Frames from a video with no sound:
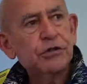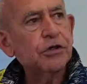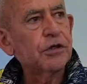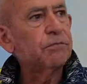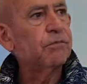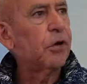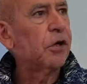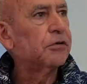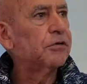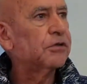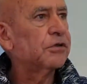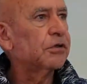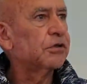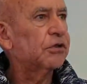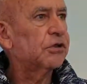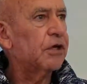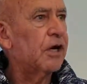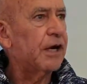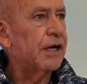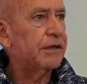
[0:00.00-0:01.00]
Most
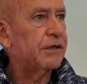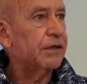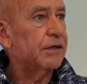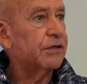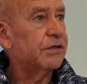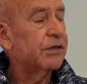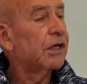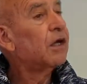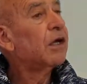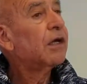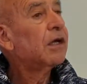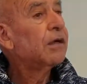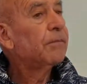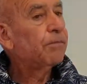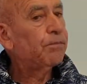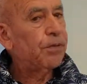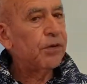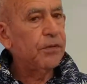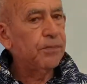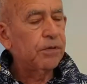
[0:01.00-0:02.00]
societies,
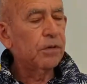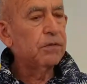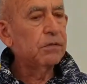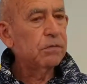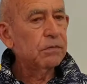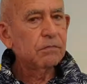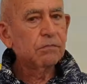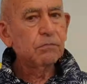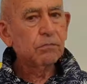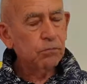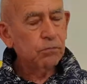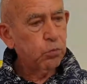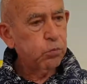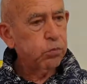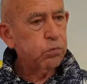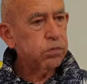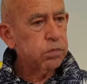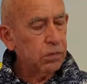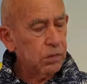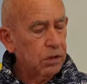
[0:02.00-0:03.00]
people
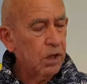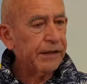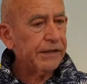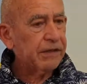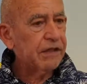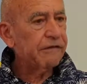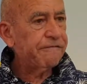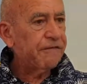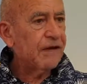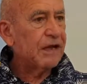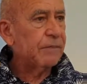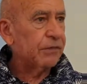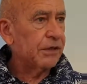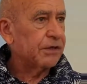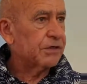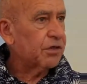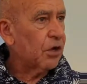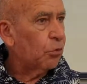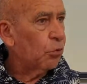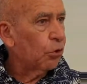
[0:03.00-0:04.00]
like their
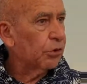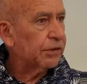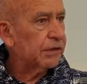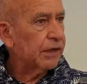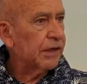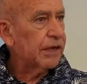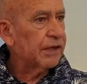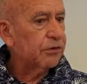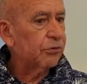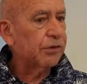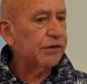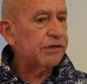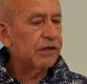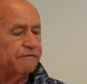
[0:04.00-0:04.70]
families. They work together with